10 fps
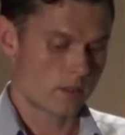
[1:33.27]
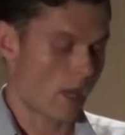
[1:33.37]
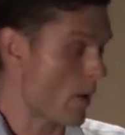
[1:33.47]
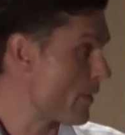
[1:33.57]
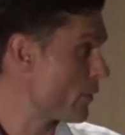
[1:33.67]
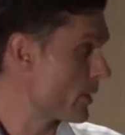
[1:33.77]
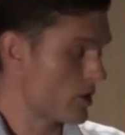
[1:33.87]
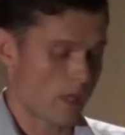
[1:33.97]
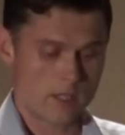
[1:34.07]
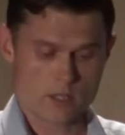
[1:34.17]
However, with
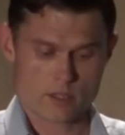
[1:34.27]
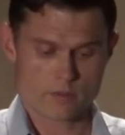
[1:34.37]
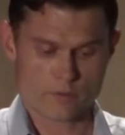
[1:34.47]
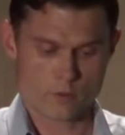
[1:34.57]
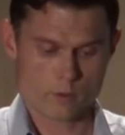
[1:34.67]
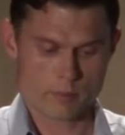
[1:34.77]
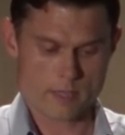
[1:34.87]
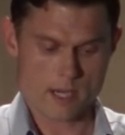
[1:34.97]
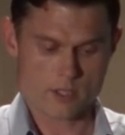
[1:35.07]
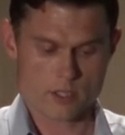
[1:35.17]
changes in food
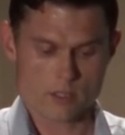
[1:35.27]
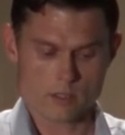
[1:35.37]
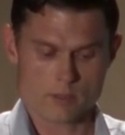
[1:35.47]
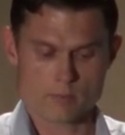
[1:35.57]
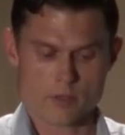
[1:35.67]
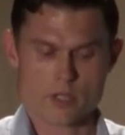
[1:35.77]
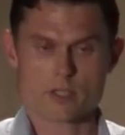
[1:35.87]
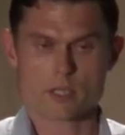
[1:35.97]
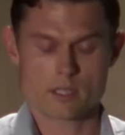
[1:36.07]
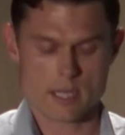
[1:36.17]
production,
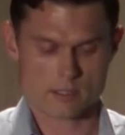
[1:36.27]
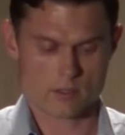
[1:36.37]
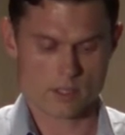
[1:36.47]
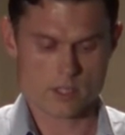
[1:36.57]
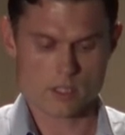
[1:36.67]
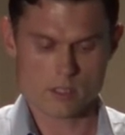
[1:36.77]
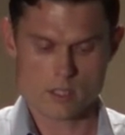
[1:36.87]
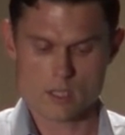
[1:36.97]
processing, and technology,